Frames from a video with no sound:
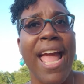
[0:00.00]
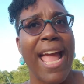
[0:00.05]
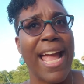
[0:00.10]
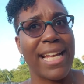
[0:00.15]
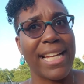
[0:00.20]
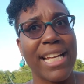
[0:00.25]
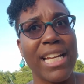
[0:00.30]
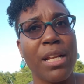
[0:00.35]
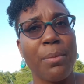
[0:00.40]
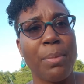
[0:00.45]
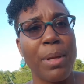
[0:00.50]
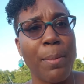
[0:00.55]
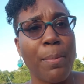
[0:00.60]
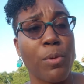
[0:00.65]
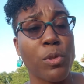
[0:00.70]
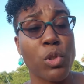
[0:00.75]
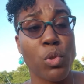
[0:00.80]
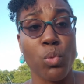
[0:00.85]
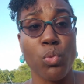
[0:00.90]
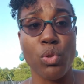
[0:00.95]
and getting
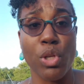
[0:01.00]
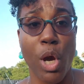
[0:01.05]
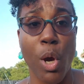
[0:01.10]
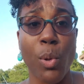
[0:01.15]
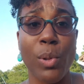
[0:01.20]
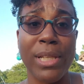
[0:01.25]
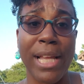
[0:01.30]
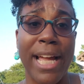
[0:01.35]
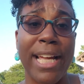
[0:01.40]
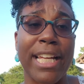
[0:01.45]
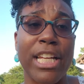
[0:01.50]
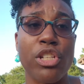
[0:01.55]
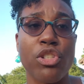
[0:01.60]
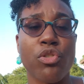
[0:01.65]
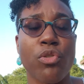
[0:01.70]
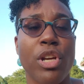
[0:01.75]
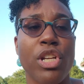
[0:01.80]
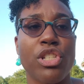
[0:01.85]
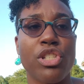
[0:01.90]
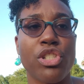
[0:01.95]
people to know, like, and
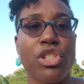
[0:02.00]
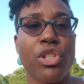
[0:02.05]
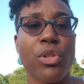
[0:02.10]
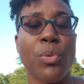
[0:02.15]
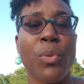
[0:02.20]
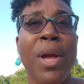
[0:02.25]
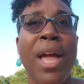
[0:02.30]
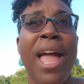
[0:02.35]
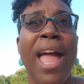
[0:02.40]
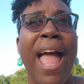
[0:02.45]
trust you.